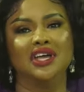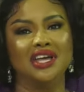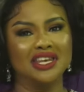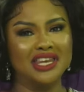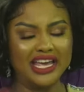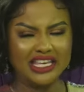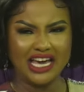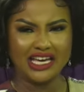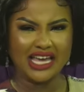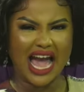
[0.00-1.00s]
na
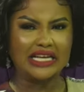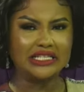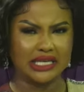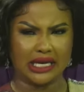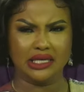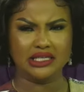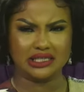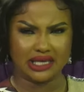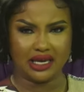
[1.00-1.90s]
ye ya dane se